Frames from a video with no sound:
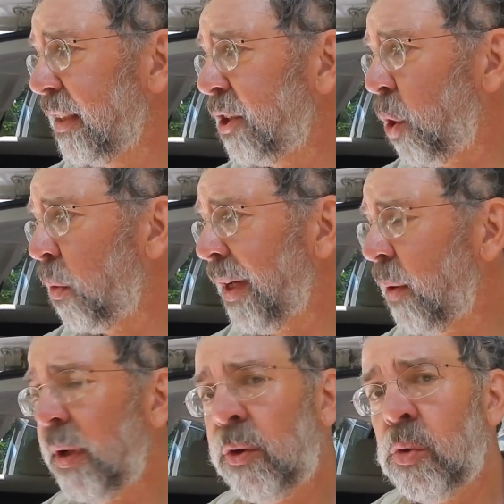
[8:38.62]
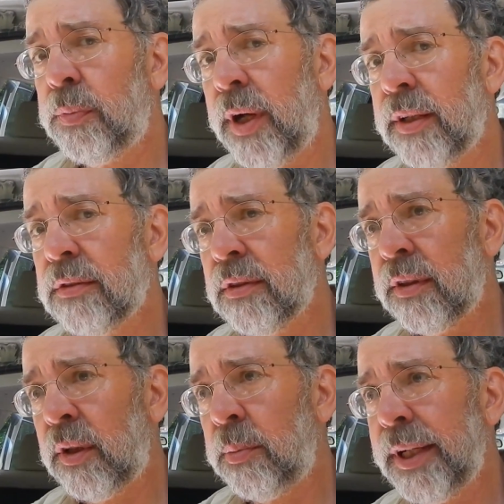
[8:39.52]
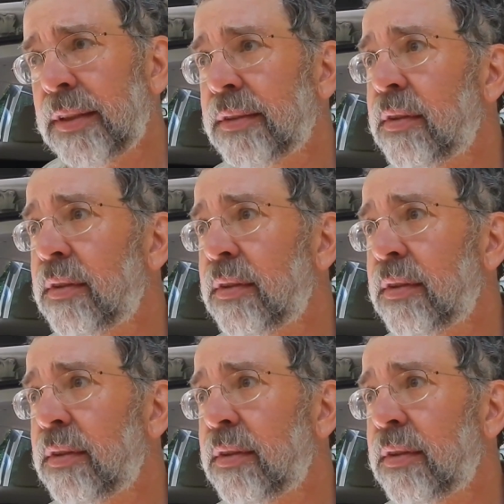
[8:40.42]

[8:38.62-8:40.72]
So we're going to recuperate a little bit.